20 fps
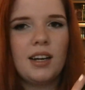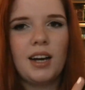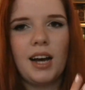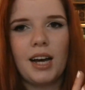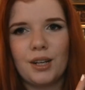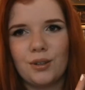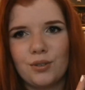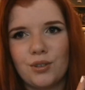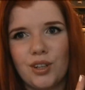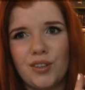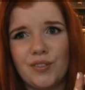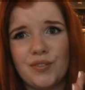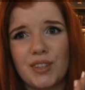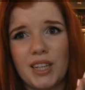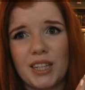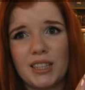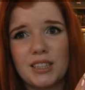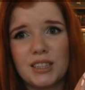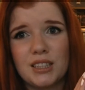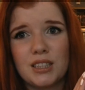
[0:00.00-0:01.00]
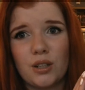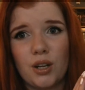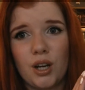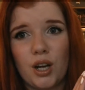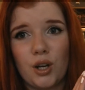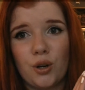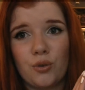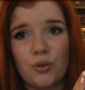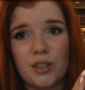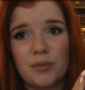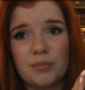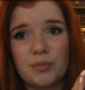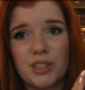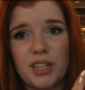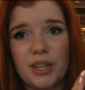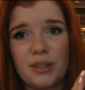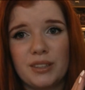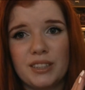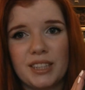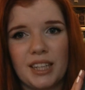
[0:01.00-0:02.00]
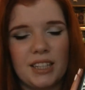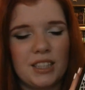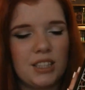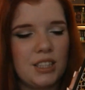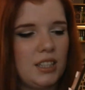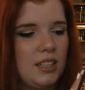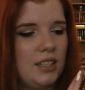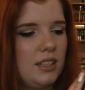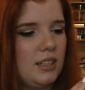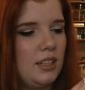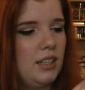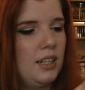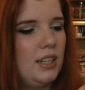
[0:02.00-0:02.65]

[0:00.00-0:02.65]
I don't know if that's the correct pronunciation,